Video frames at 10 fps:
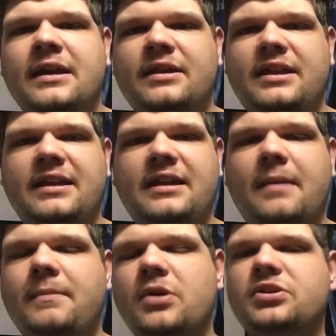the
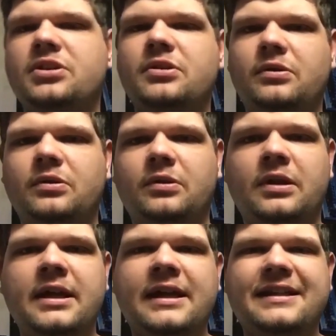emotional
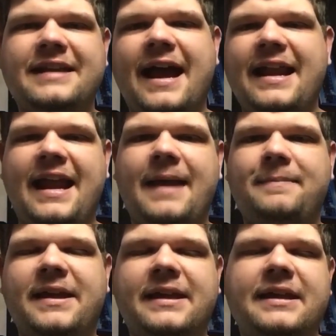
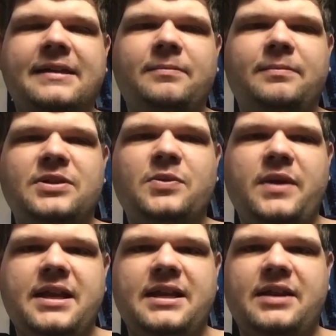dynamic
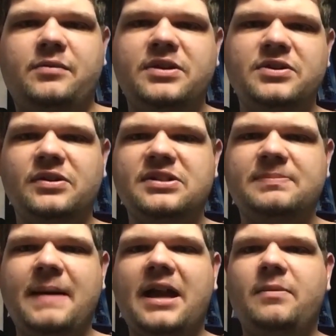between the original
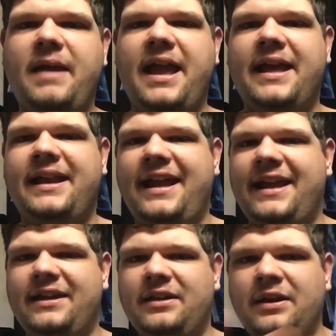Spider-Man
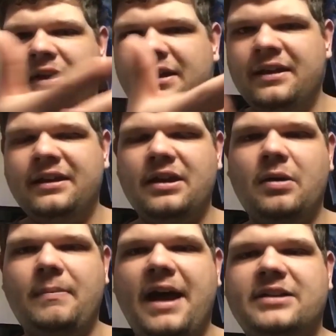and,
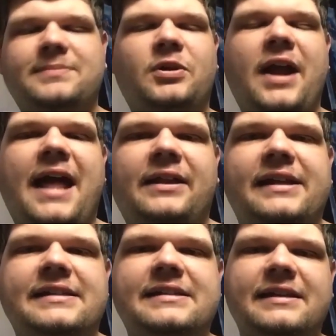Miles
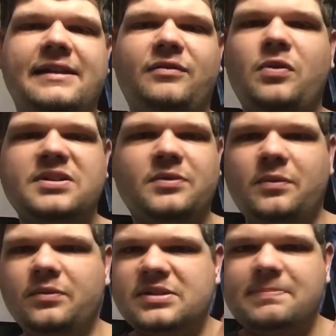Morales, and of course
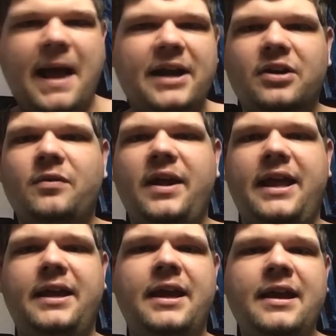
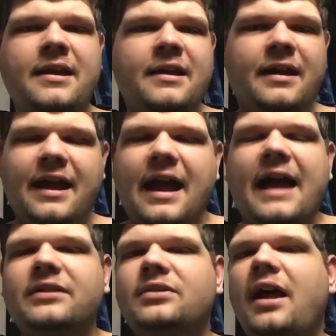Spider-Gwen.
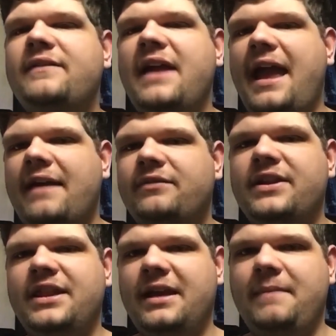I loved
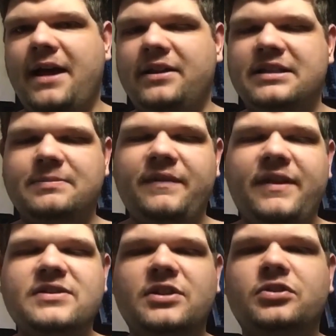everything about this movie.
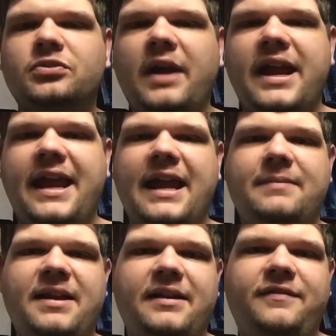It was a great
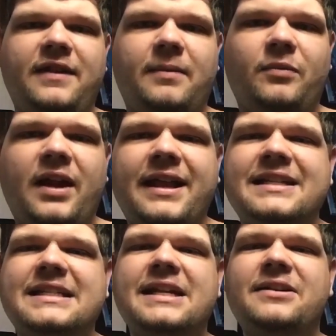animated film. Would I
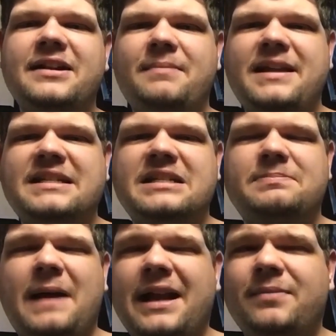consider it the best
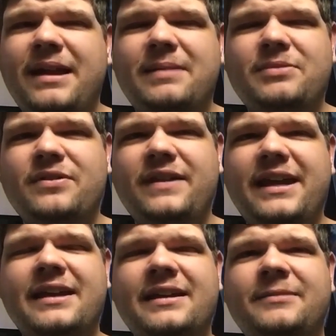Spider-Man movie?